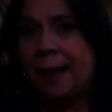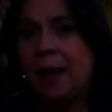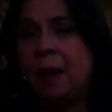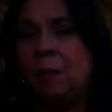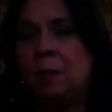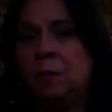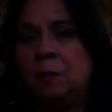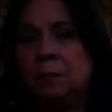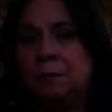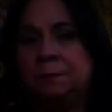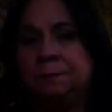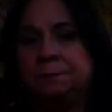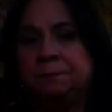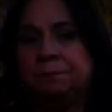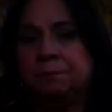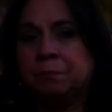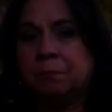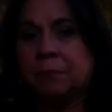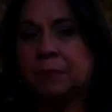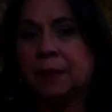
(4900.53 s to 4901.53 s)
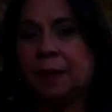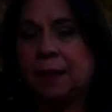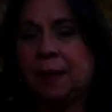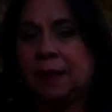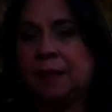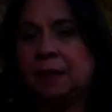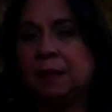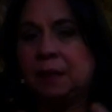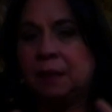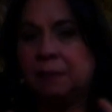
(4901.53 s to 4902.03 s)
now,
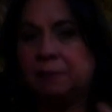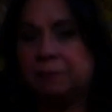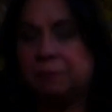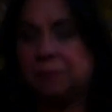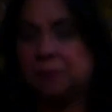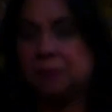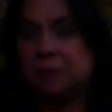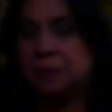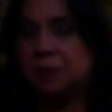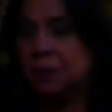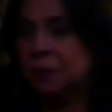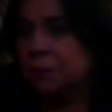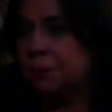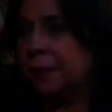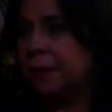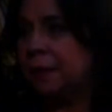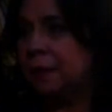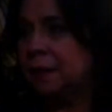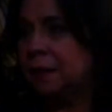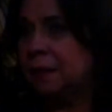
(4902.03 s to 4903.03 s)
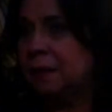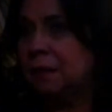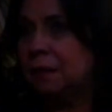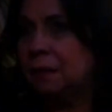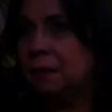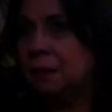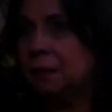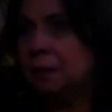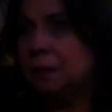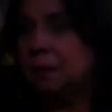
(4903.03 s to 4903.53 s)
I have integrated
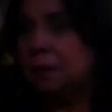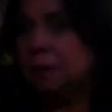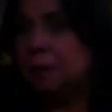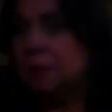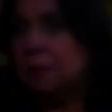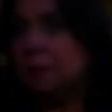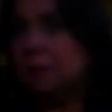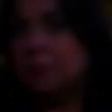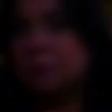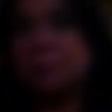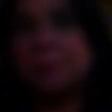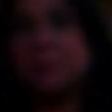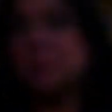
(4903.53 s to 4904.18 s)
the